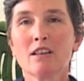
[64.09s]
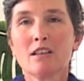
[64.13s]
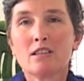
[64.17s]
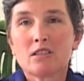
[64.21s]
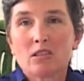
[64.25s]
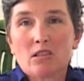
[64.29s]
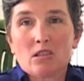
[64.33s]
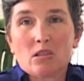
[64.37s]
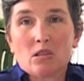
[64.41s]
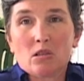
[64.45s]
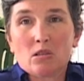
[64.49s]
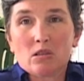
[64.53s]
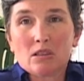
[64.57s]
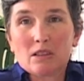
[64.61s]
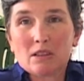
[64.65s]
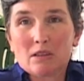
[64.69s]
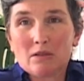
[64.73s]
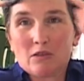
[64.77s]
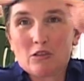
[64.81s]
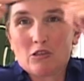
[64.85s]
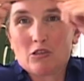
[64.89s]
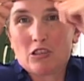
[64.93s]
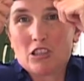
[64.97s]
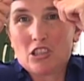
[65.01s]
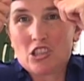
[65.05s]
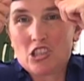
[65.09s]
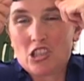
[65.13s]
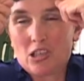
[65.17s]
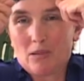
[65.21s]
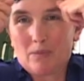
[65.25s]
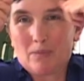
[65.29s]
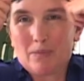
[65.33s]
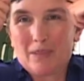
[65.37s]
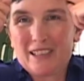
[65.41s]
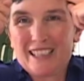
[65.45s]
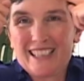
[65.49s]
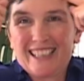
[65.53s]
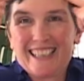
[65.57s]
so you're not sort of crunched
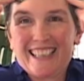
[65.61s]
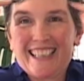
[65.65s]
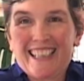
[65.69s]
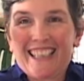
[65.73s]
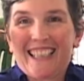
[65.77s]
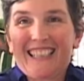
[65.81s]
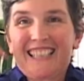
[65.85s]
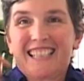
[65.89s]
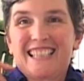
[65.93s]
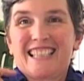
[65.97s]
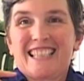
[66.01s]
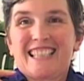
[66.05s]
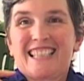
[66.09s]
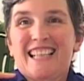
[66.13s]
up like this.